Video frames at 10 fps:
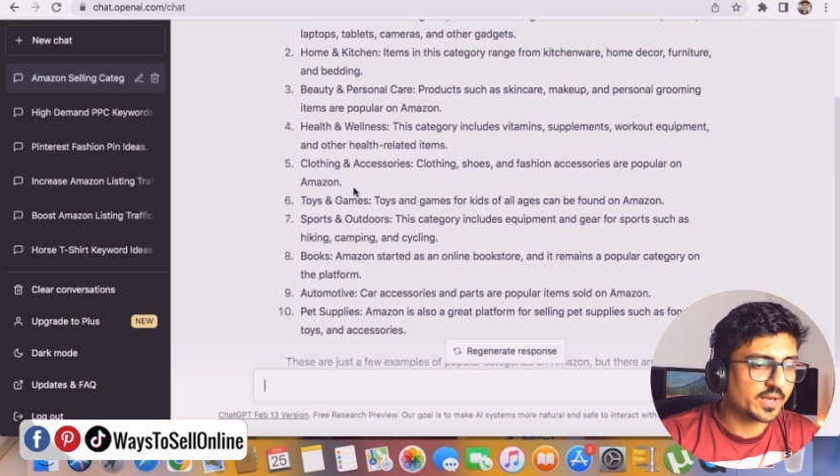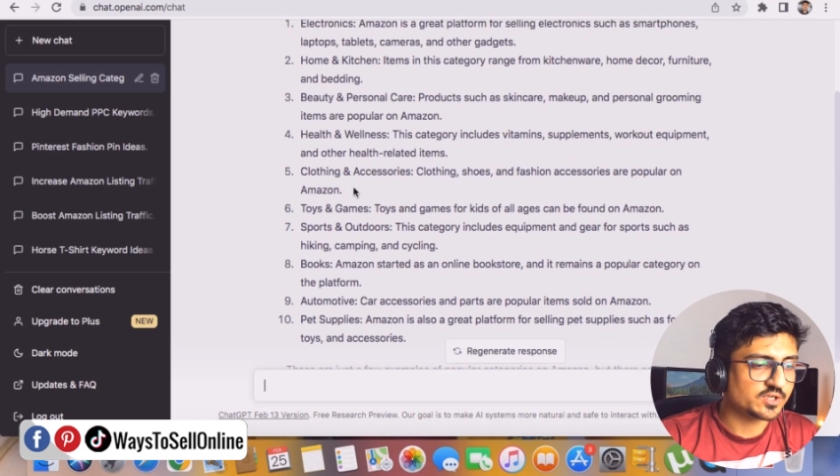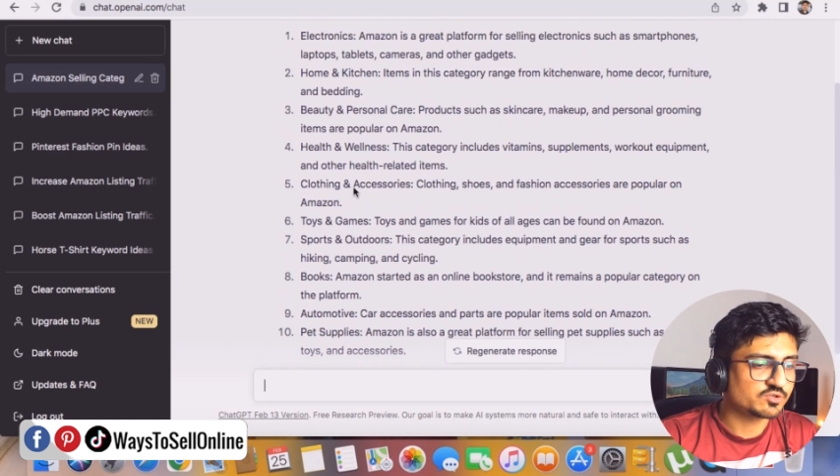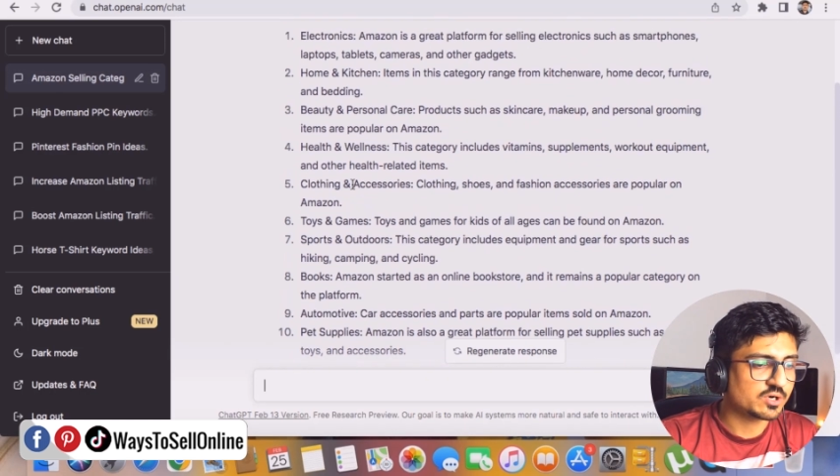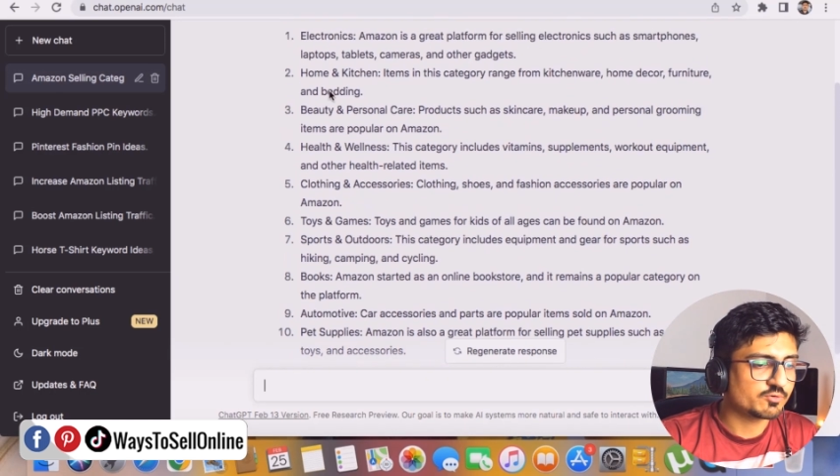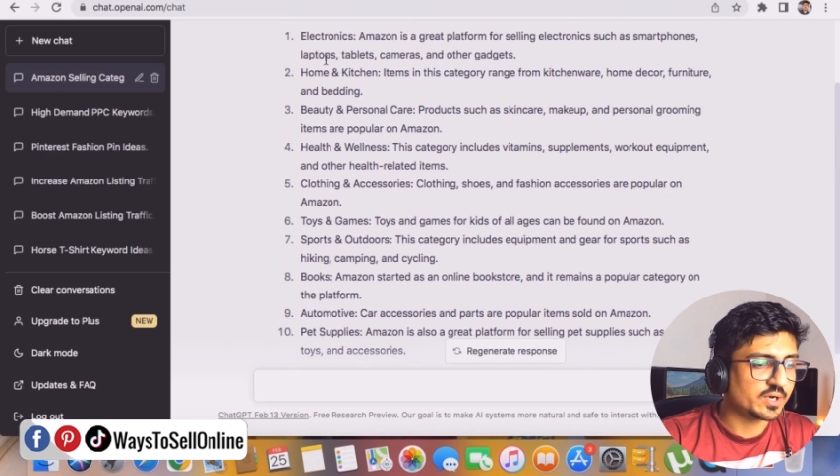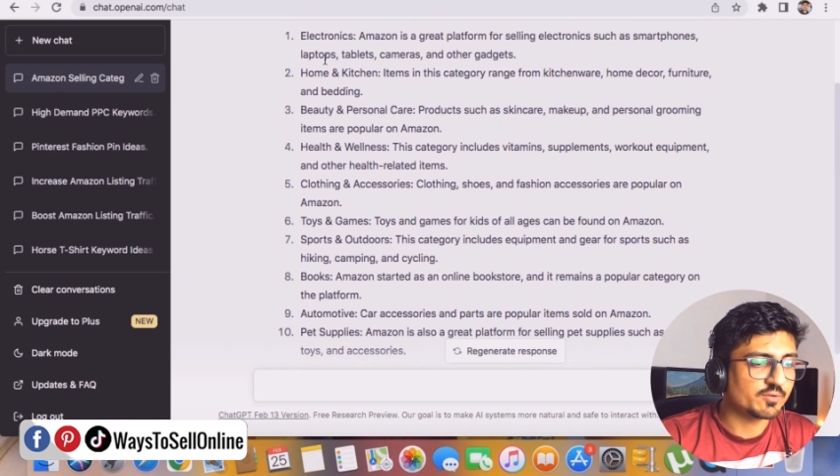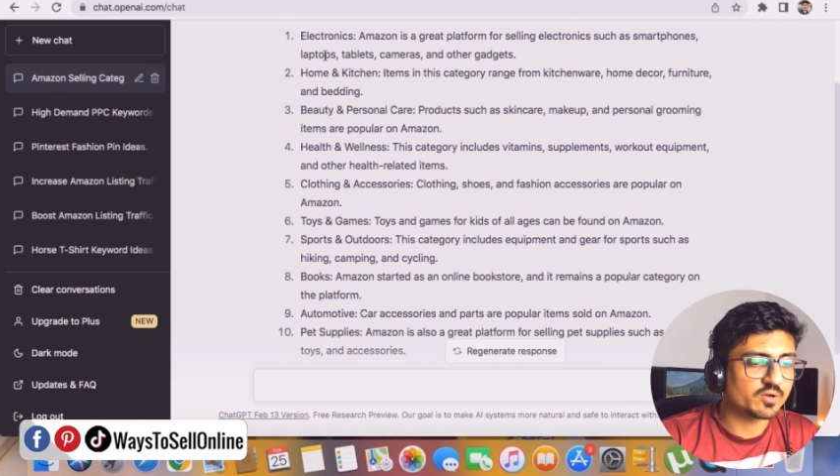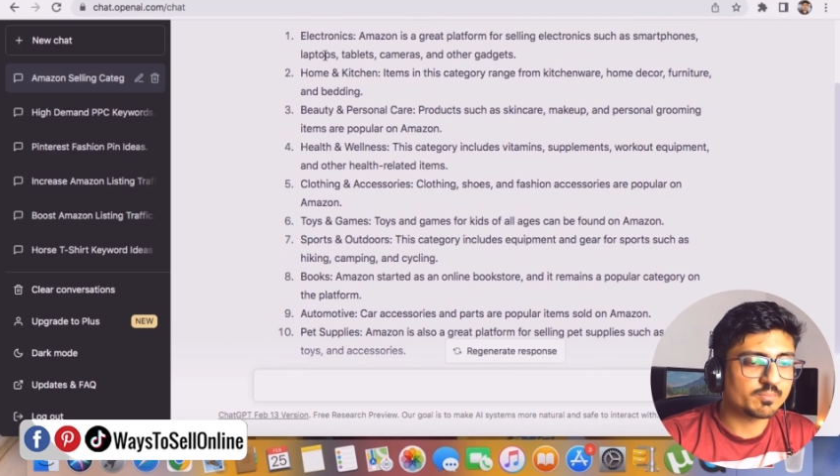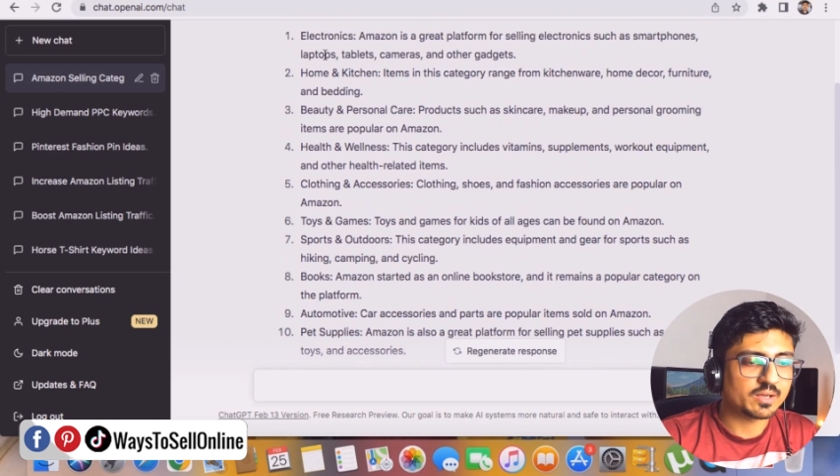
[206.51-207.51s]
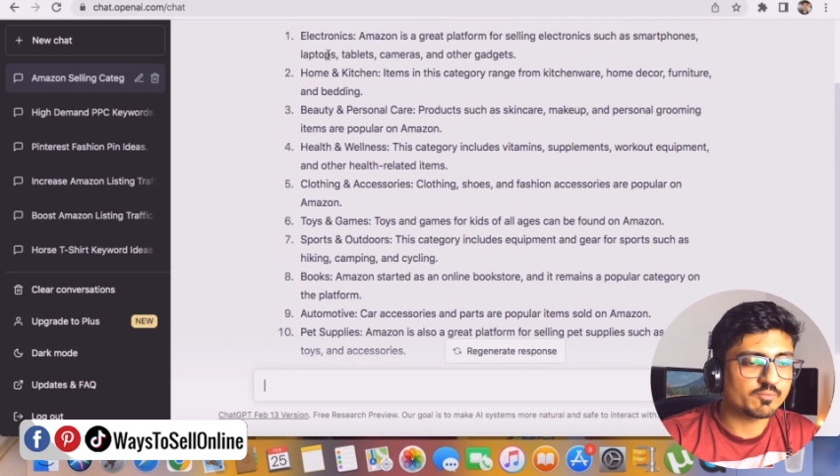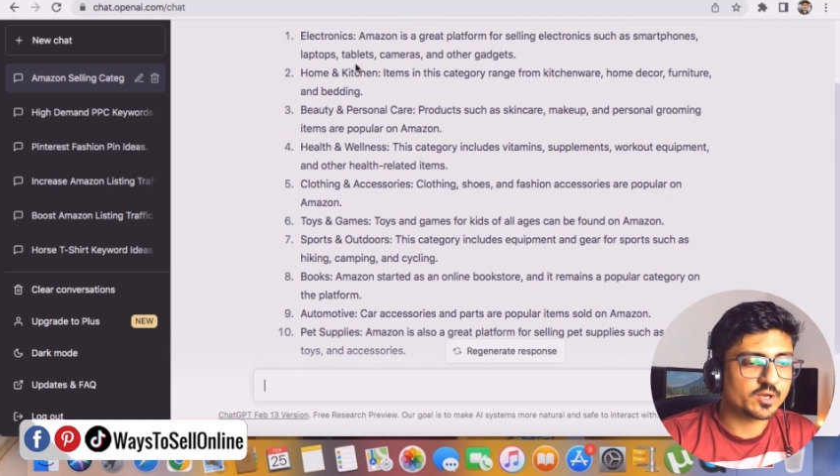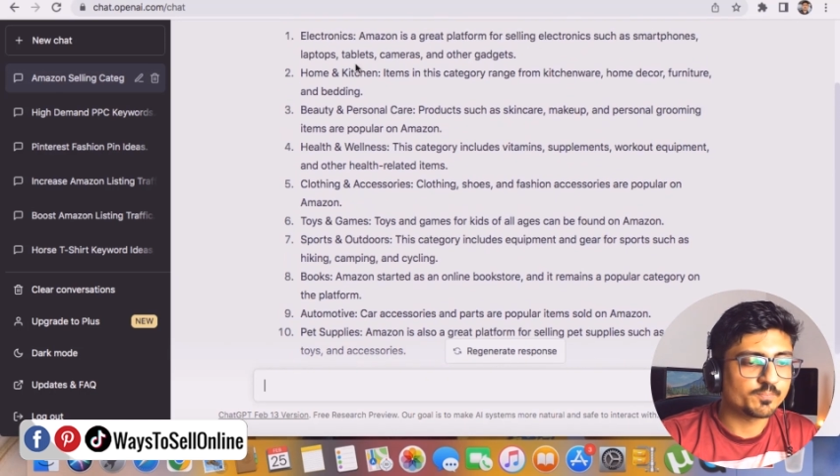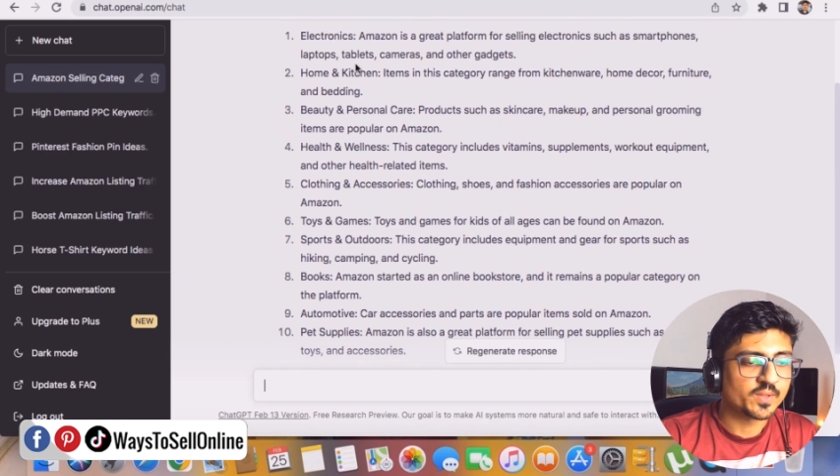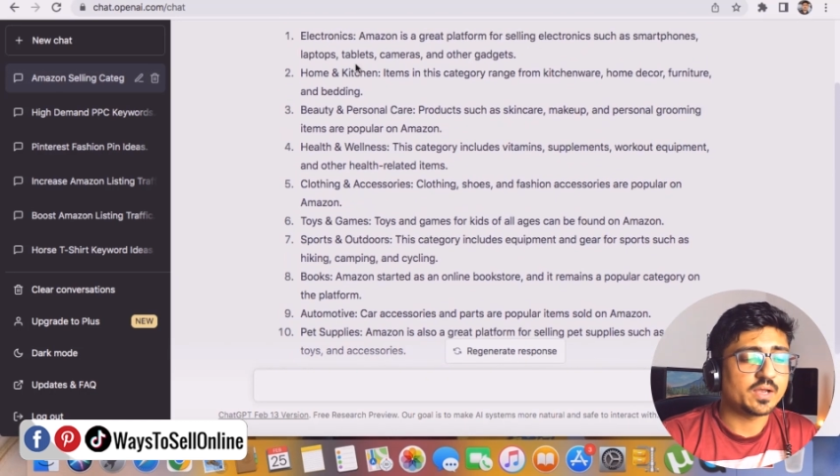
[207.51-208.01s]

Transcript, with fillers: and start reading one by one.